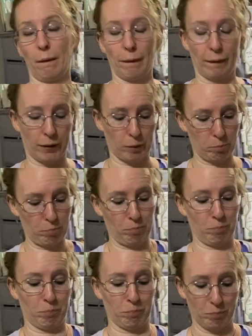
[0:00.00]
Like,
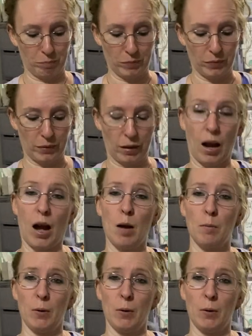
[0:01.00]
I'm